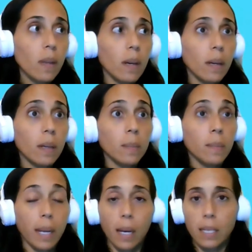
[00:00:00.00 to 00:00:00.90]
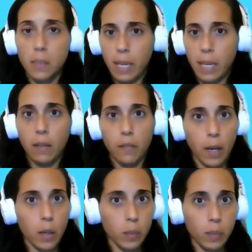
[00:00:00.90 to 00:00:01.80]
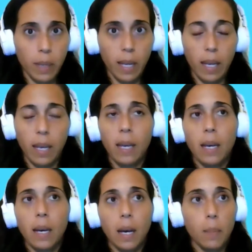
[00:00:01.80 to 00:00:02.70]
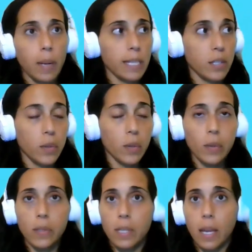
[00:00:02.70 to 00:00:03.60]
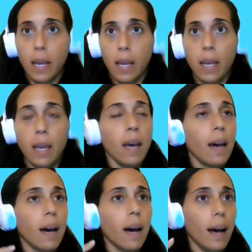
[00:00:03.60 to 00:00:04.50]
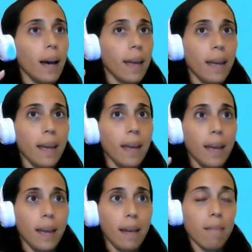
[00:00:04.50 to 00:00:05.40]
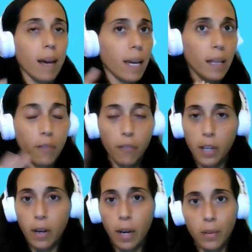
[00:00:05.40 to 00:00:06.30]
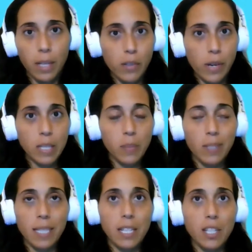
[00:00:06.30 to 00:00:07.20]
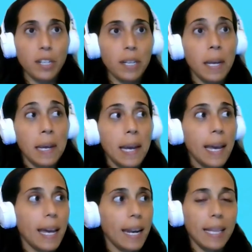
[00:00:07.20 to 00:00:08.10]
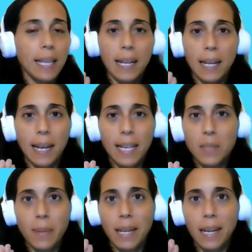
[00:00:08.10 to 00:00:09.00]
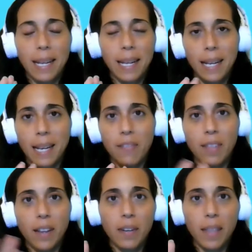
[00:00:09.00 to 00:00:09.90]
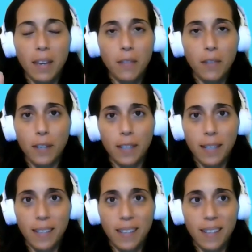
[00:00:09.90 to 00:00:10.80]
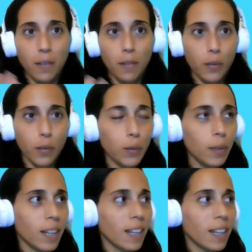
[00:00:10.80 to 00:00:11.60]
My husband had found me a place to stay. I figured out the transportation, and at the last minute, I left everything for the food,